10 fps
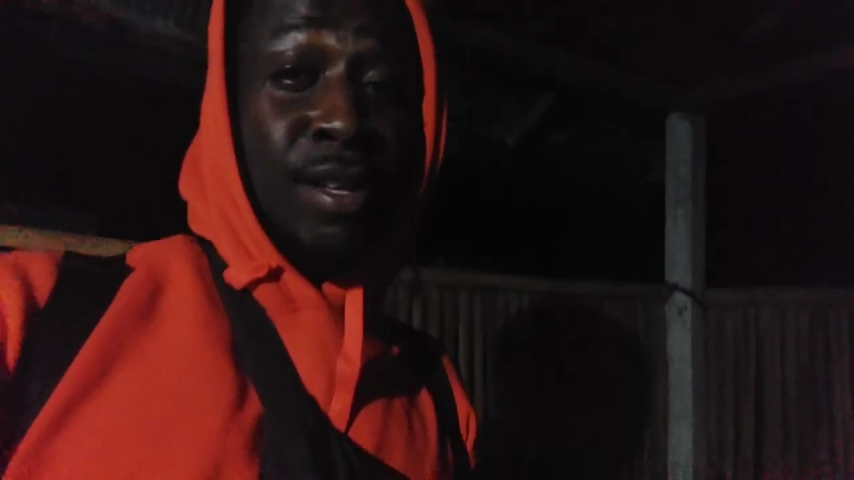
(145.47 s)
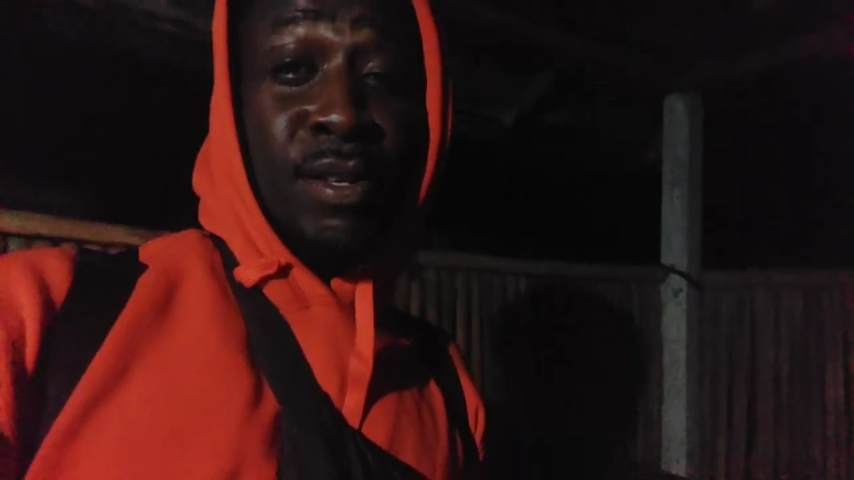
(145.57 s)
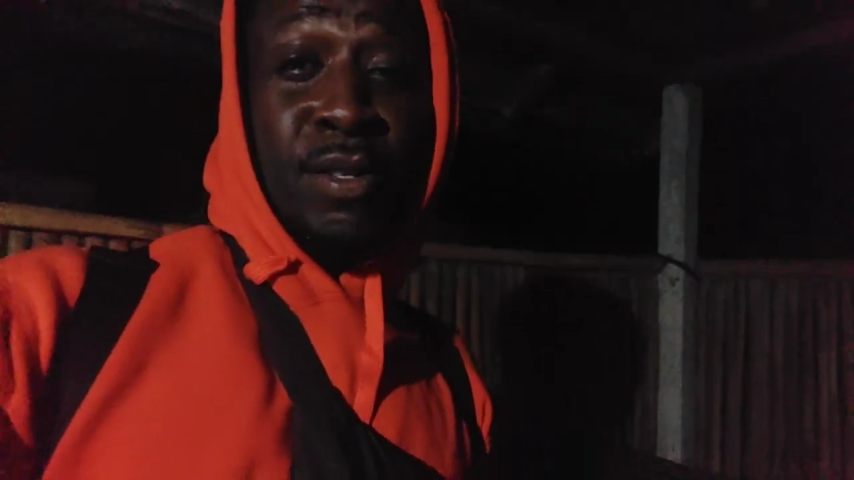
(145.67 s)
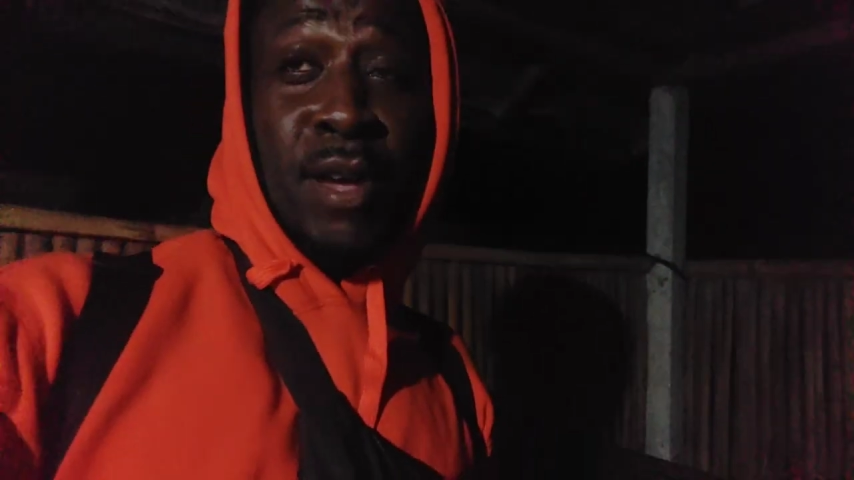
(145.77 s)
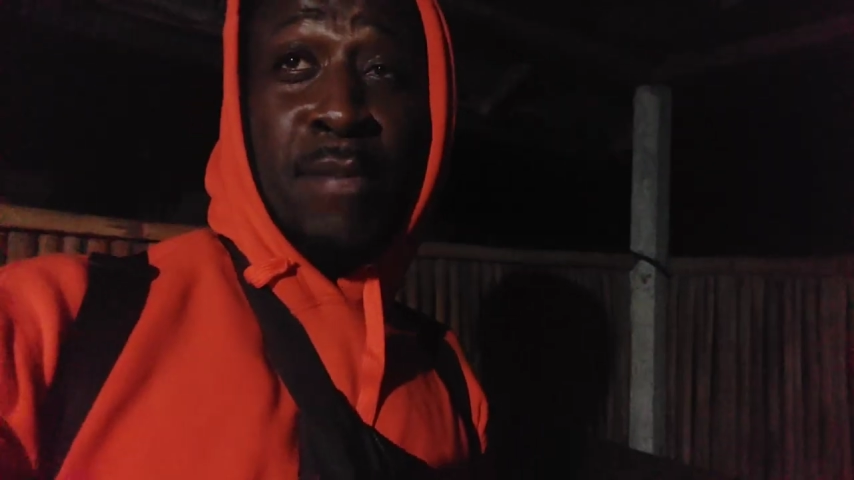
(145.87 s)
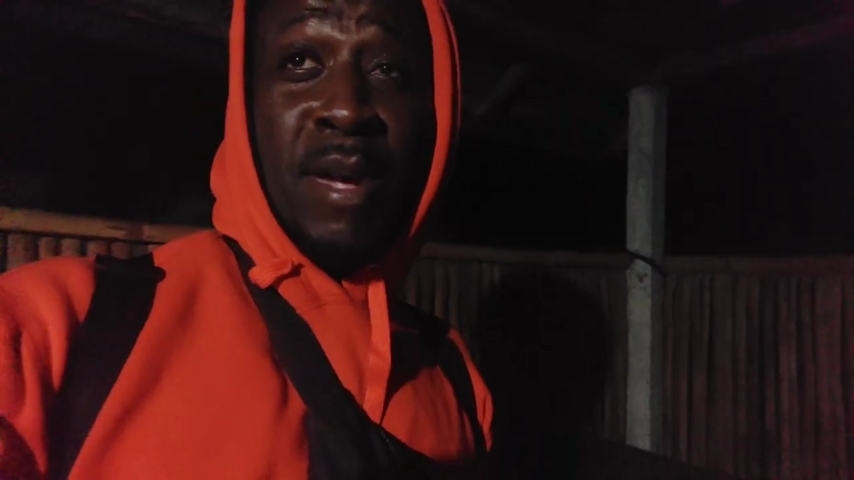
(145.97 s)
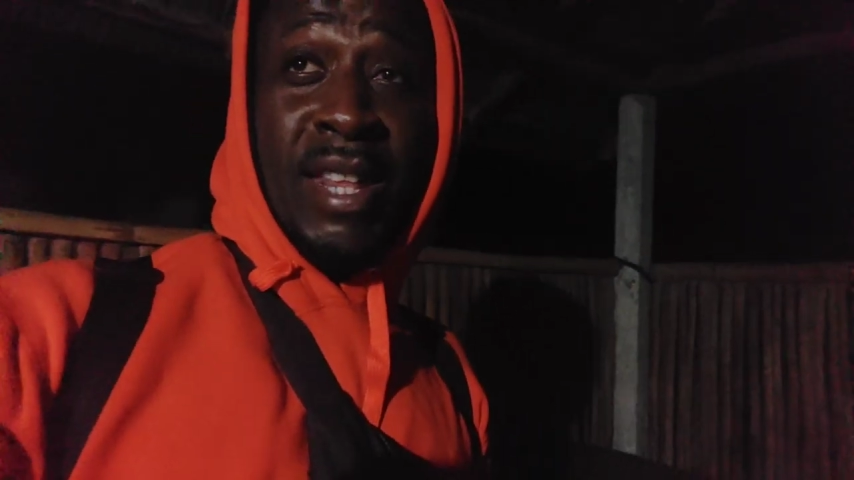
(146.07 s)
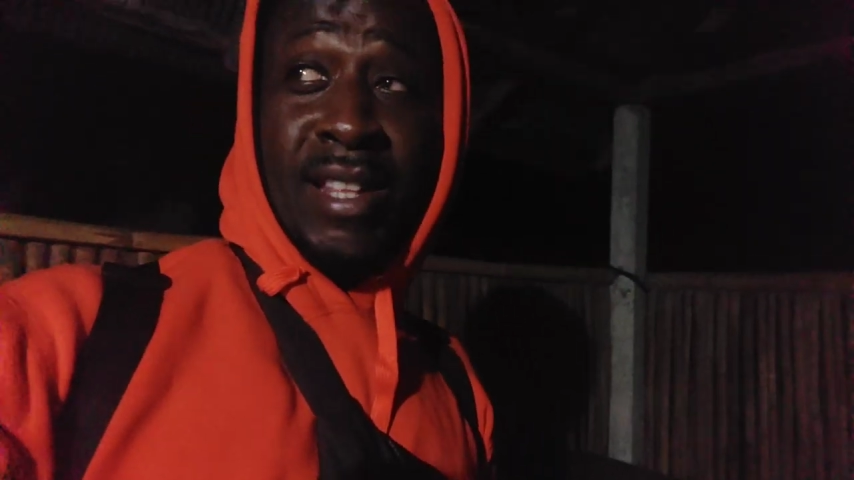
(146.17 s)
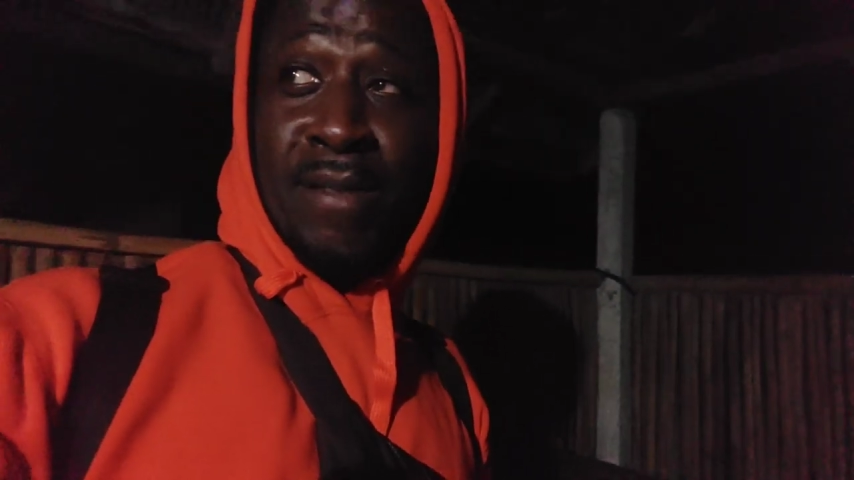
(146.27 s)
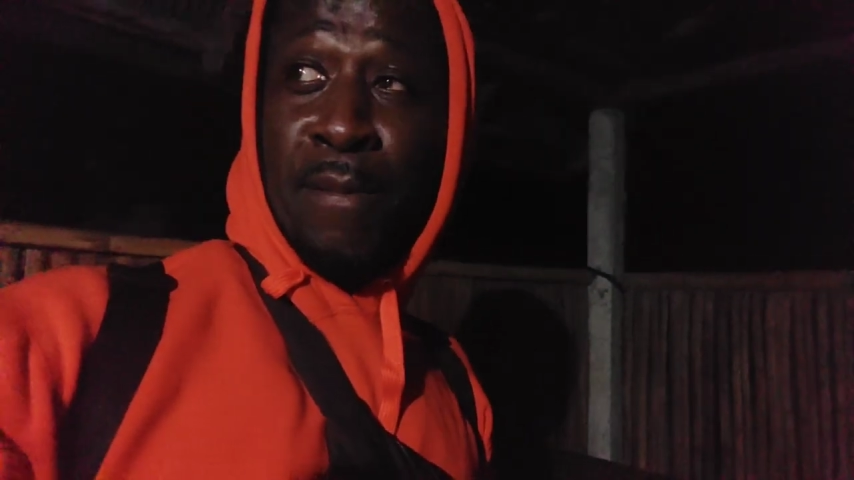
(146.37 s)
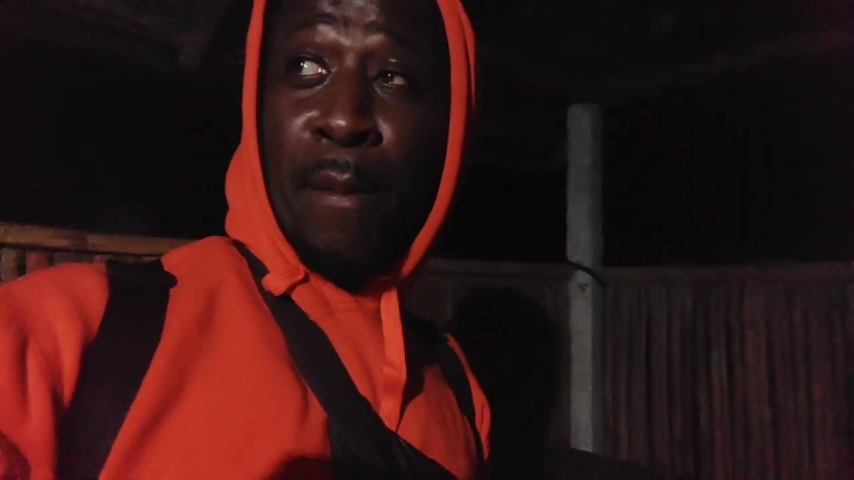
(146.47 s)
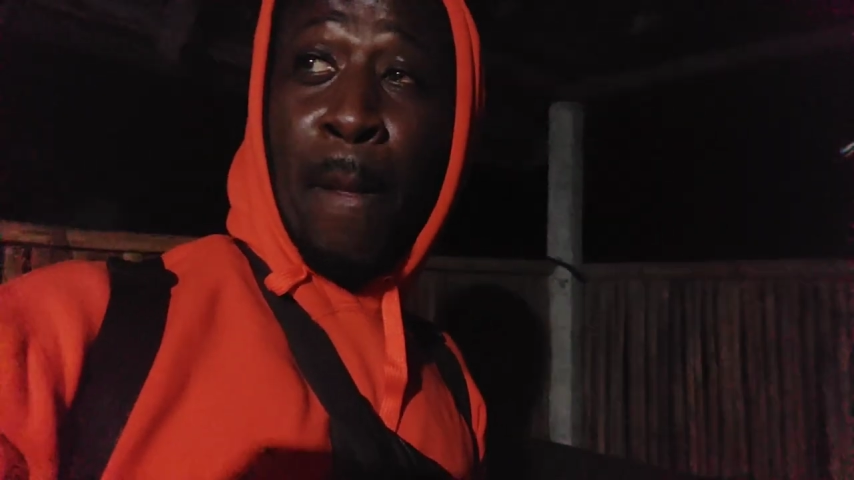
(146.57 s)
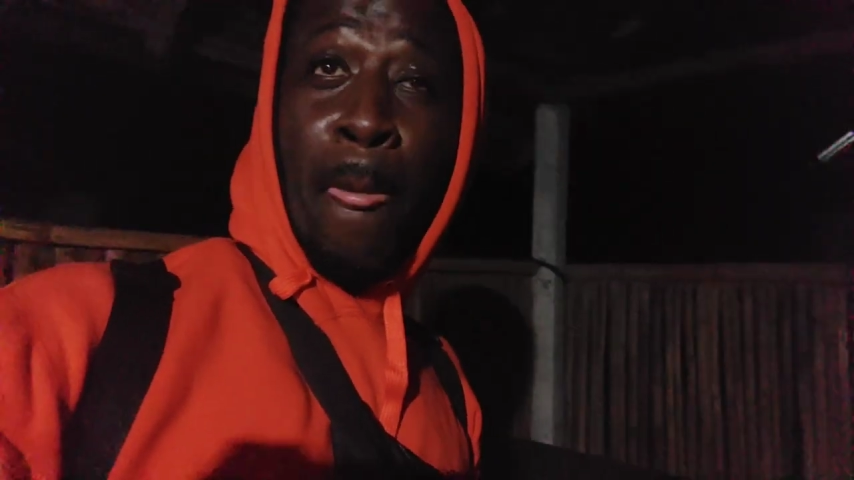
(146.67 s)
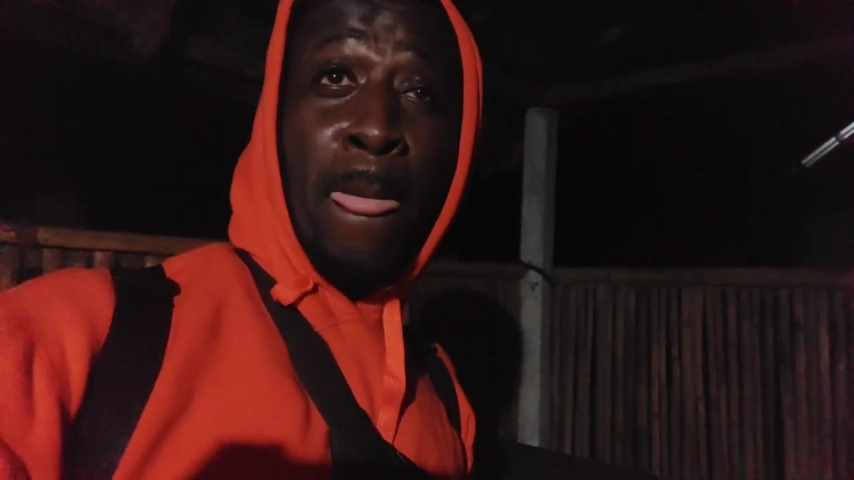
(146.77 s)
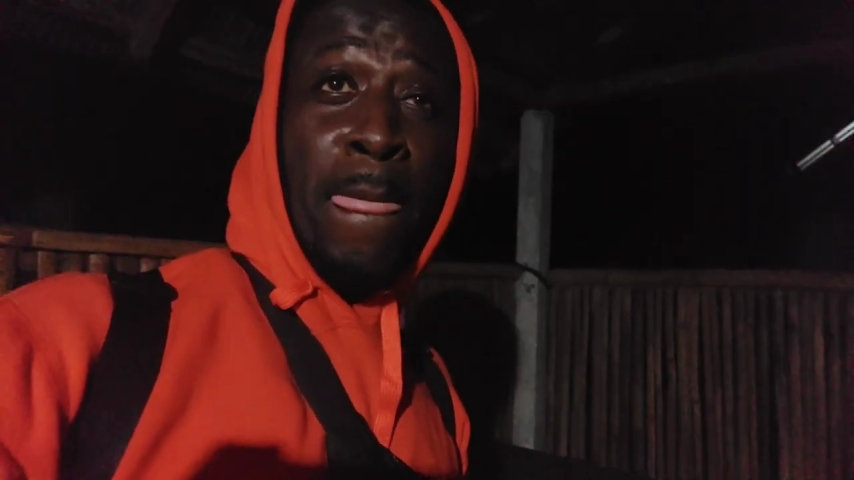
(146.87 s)
so I made it.
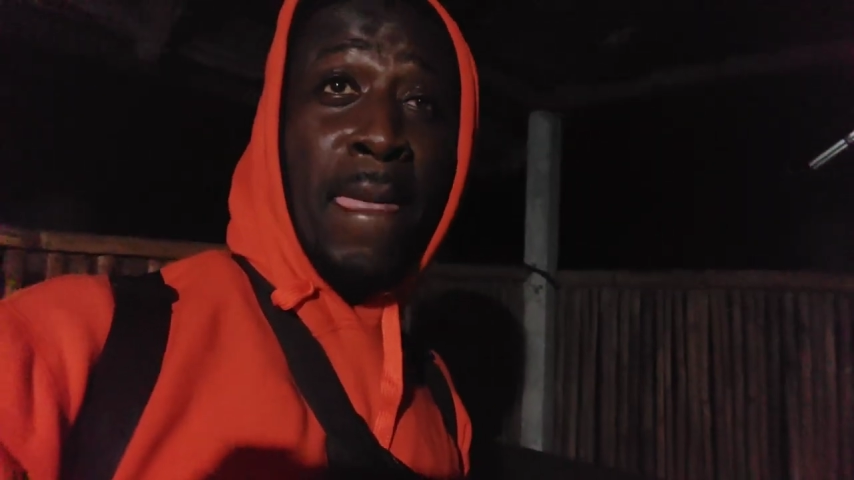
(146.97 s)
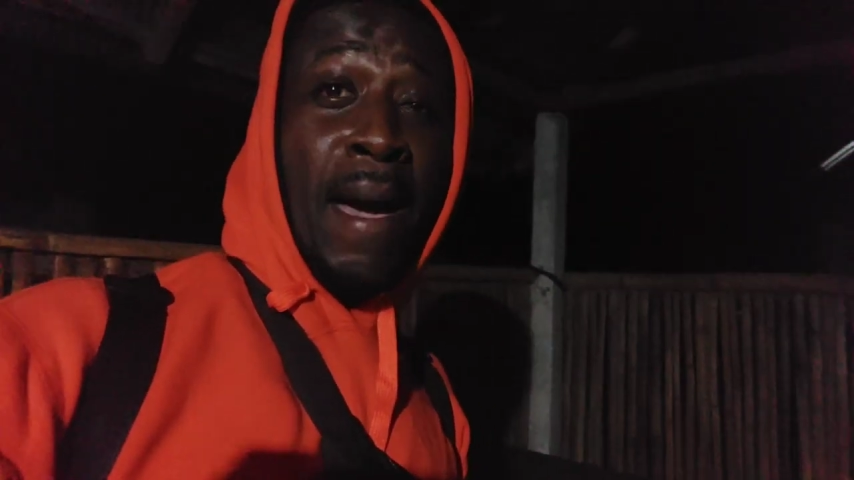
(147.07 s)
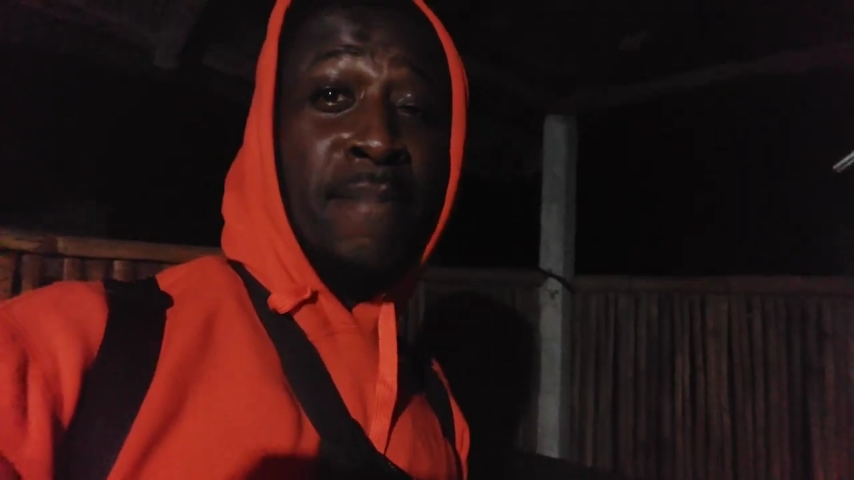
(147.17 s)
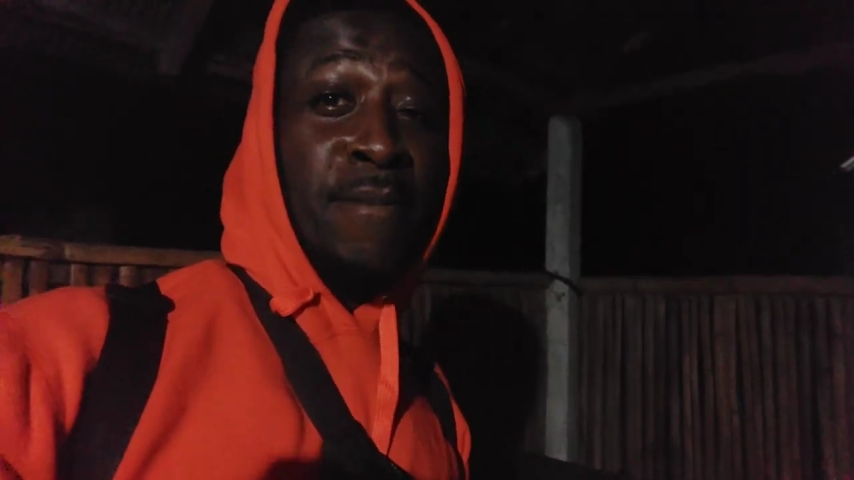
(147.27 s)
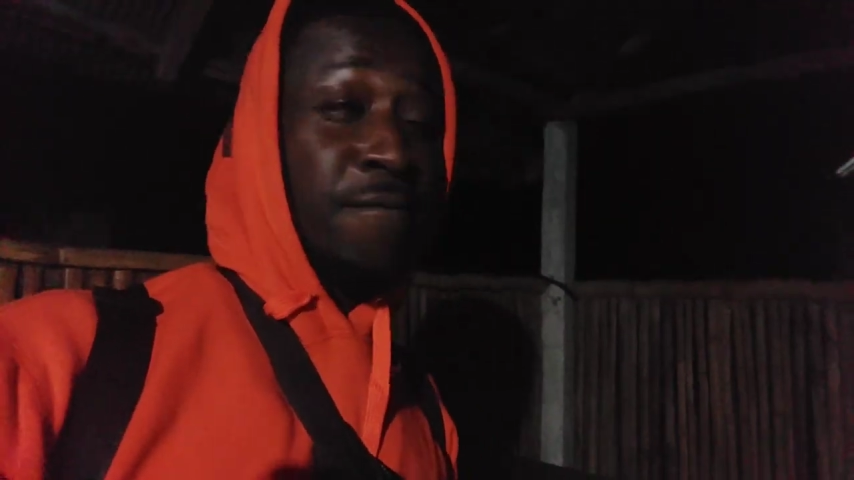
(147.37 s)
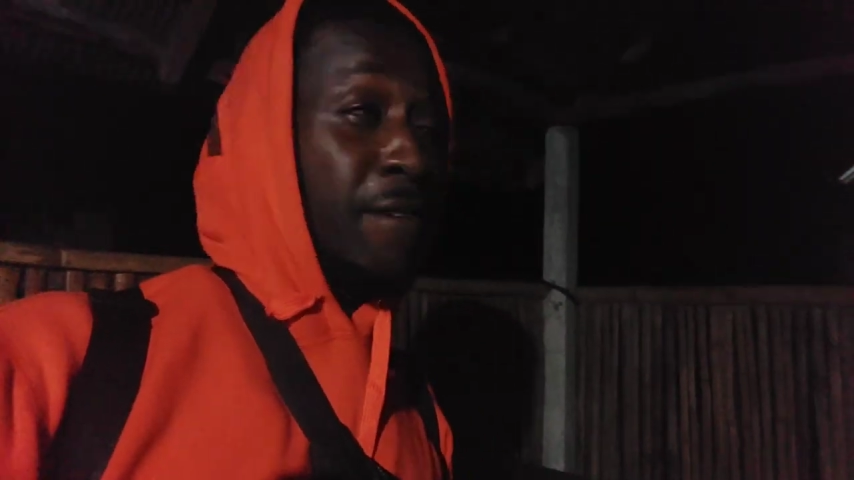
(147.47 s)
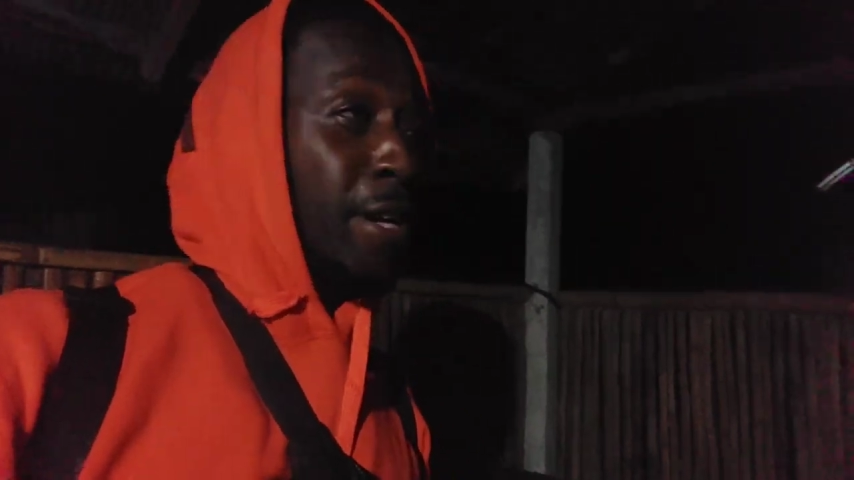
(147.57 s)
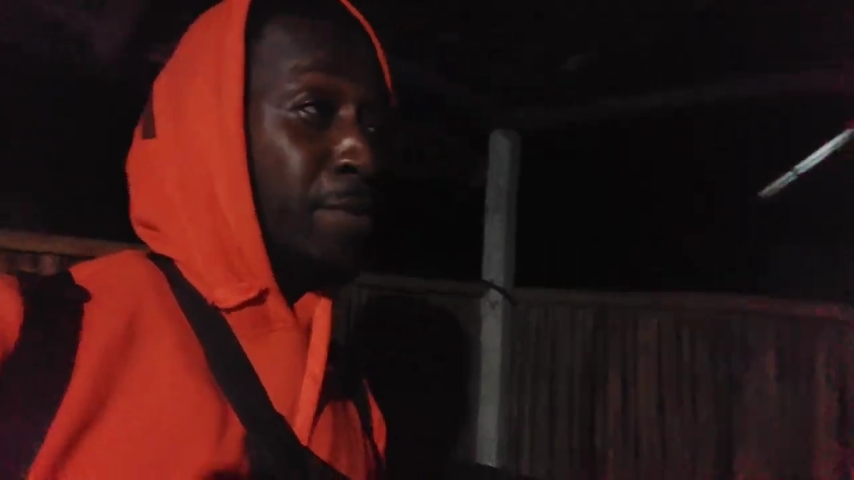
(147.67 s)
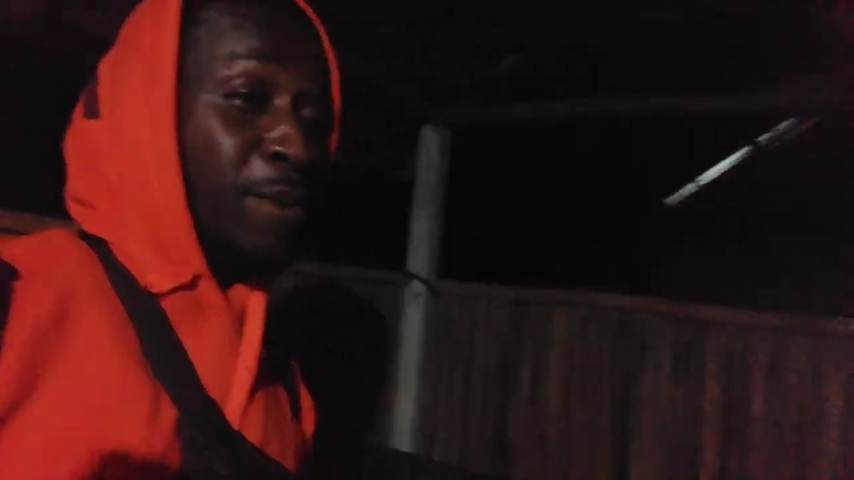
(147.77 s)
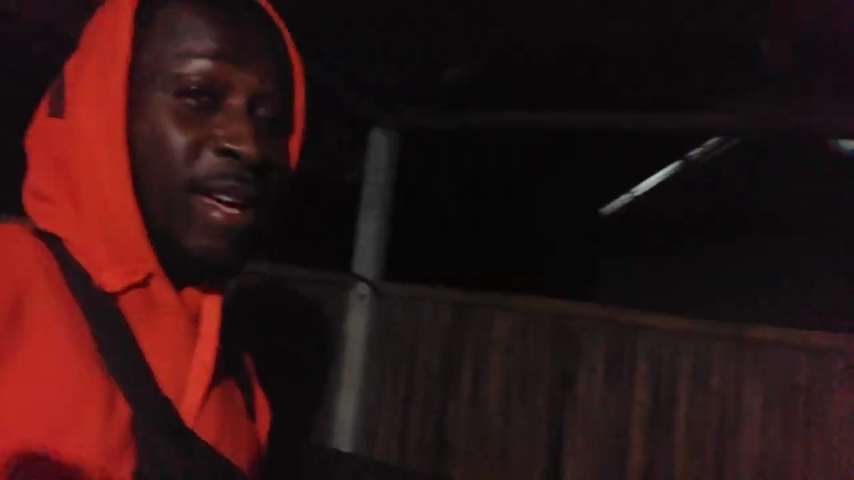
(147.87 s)
I'm the first